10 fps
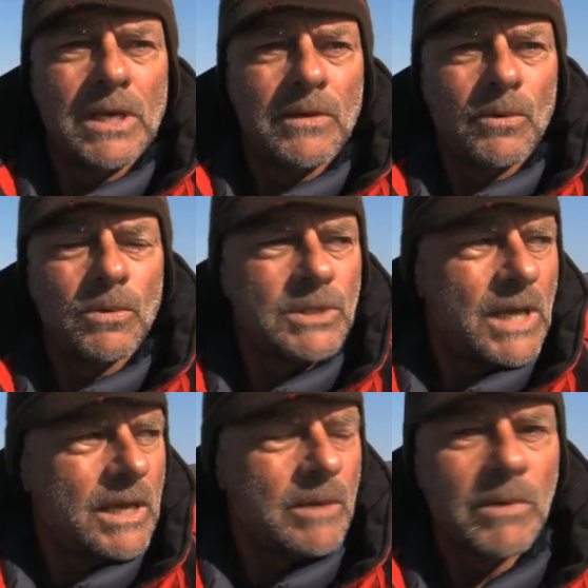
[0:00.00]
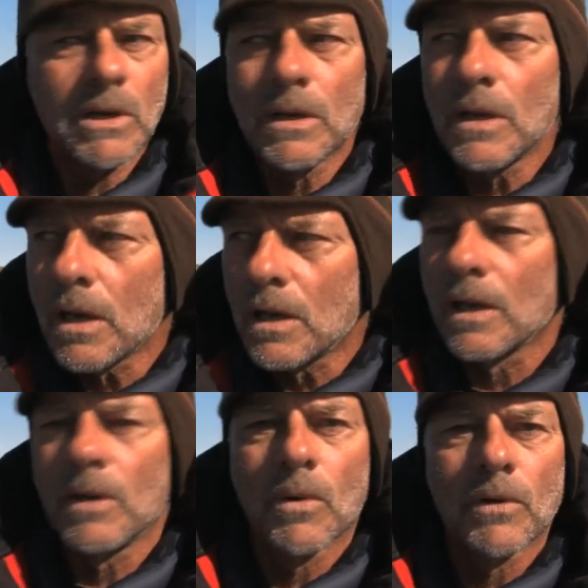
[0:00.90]
here, they're all taken, but
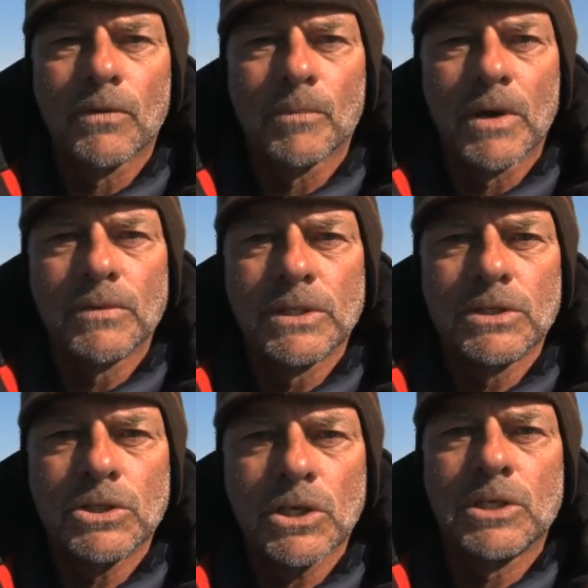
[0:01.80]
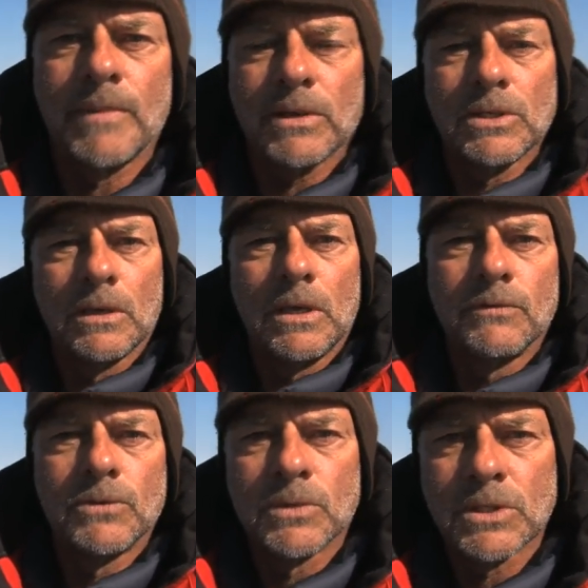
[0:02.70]
luckily one of the boats is just about to
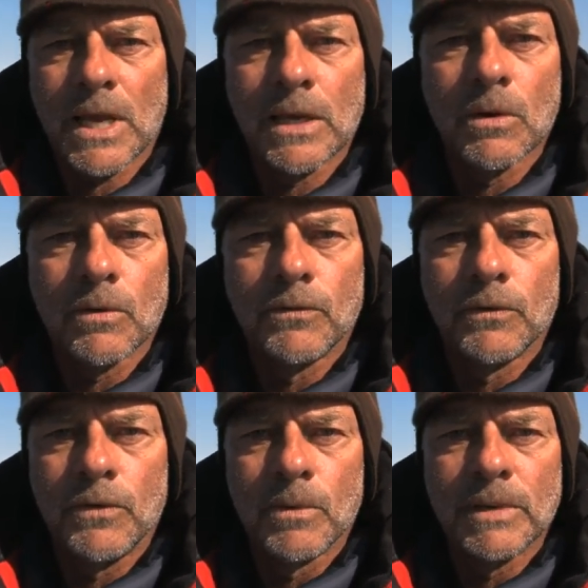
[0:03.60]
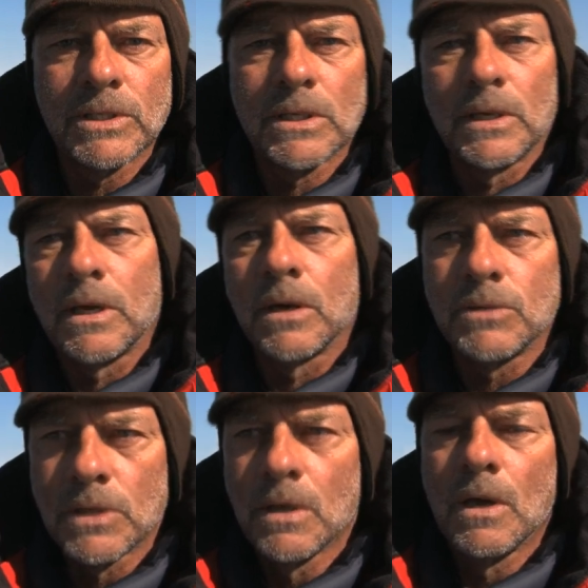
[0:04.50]
leave, so just hanging on for a few minutes till it
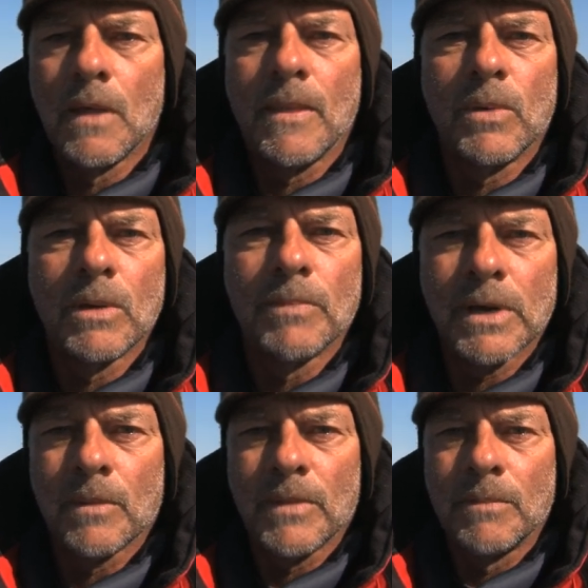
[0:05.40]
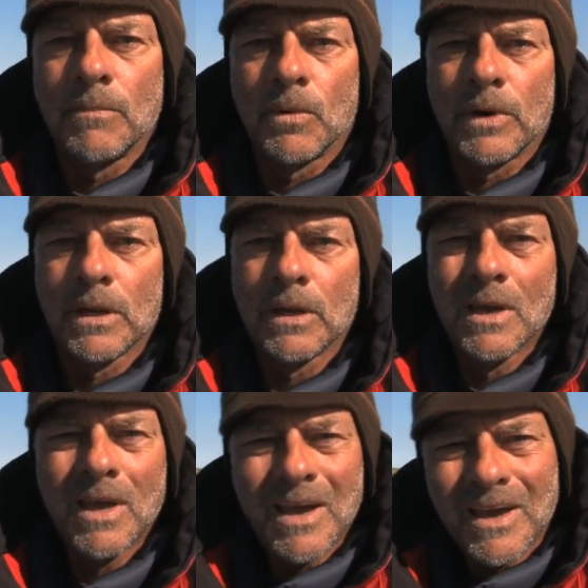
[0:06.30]
goes, and then we can pick up their mooring.
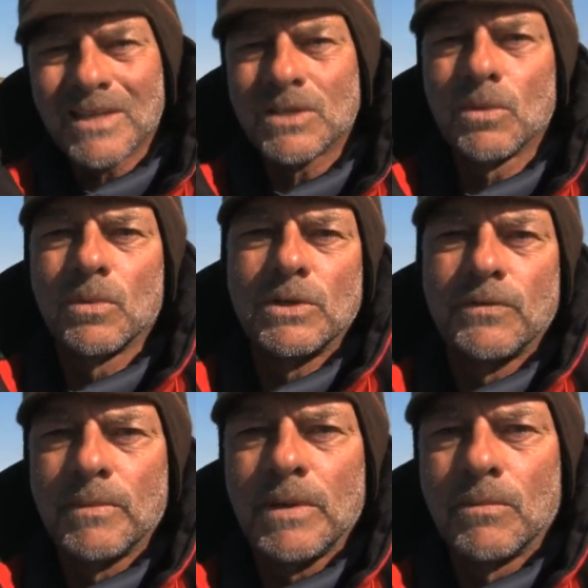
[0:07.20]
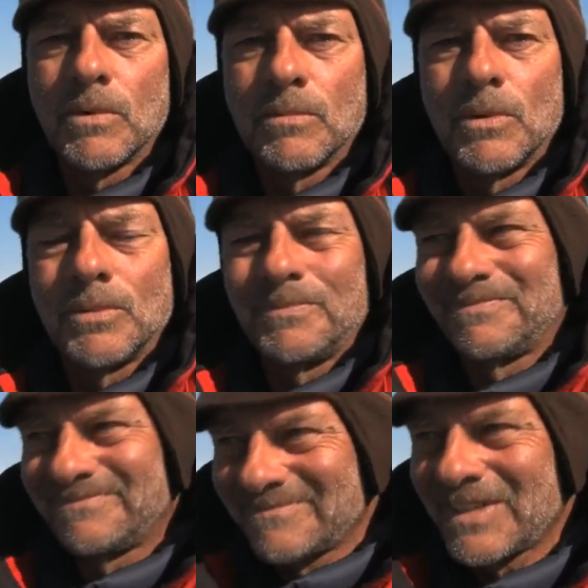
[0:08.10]
It's always for me more
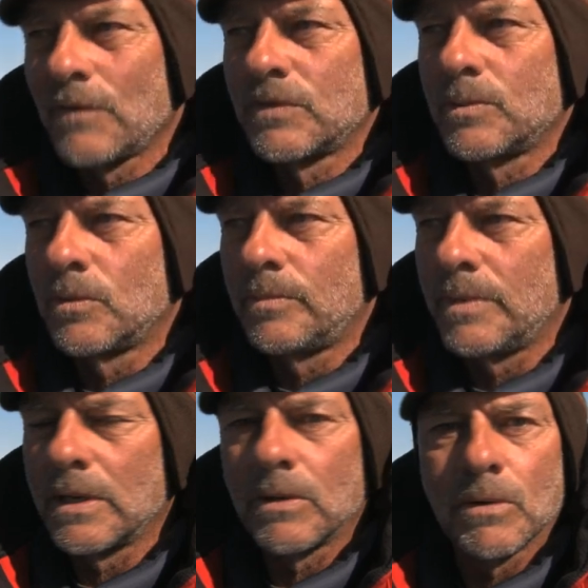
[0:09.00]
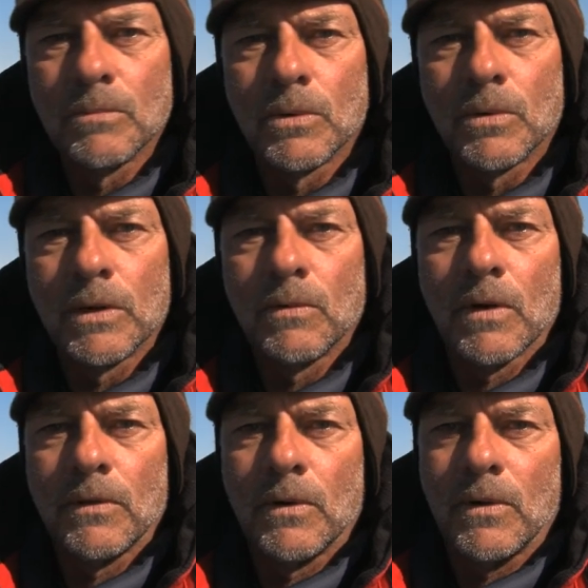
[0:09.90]
comfortable being on a mooring
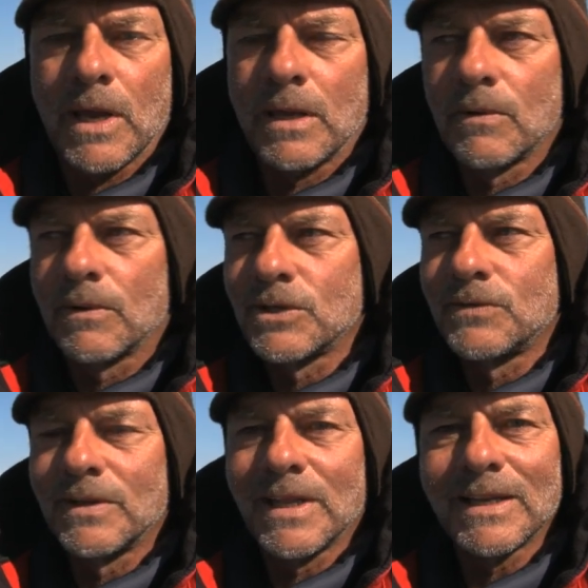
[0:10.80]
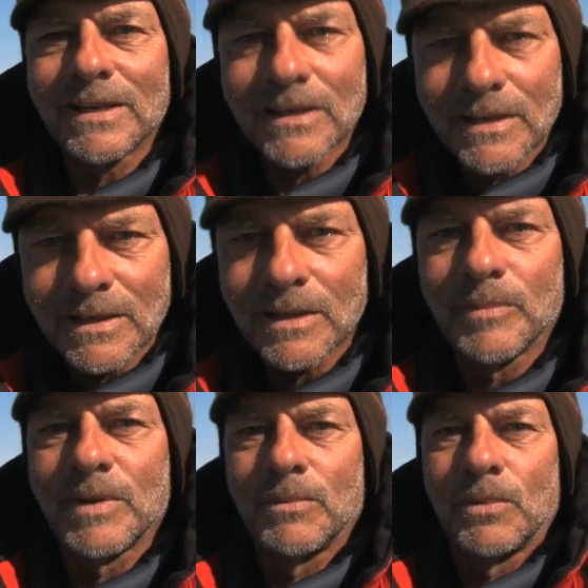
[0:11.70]
rather than on anchor. I just feel that a little
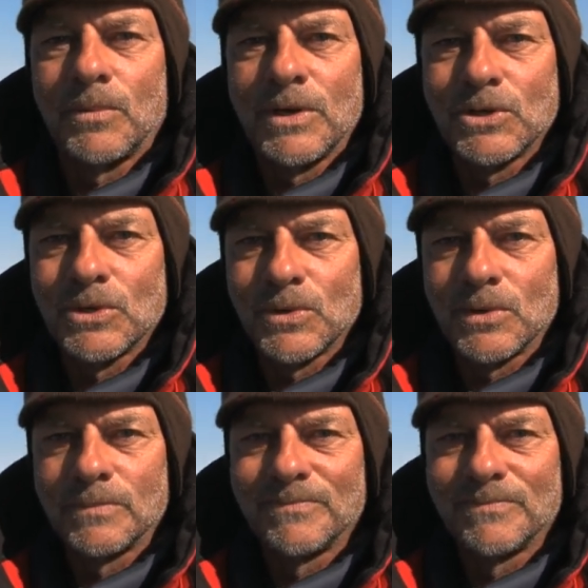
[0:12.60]
bit more reassured.